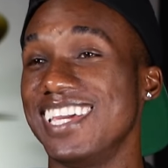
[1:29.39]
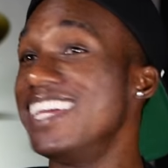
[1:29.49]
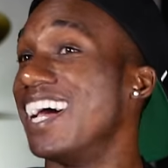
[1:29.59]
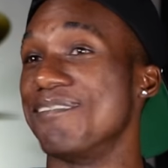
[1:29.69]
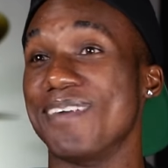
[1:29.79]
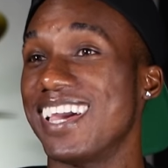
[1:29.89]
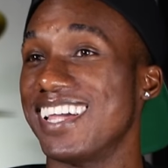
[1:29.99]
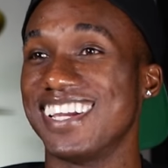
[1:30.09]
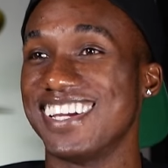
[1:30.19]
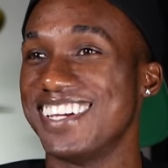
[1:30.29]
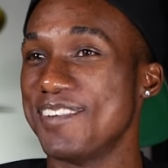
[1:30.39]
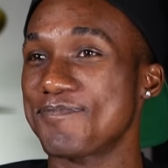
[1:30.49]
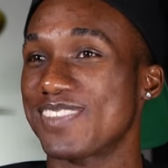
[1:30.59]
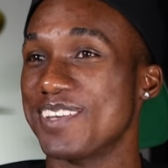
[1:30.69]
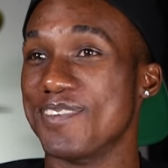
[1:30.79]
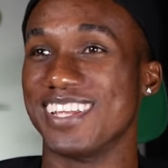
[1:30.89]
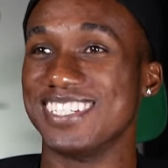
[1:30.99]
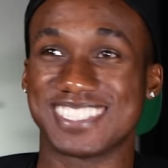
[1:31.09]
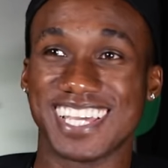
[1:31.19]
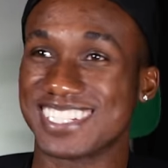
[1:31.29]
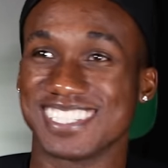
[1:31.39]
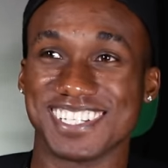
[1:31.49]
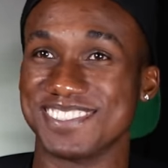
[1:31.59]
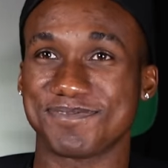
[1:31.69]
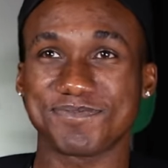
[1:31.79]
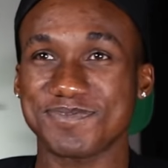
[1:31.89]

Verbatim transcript: He got mad where he's texting,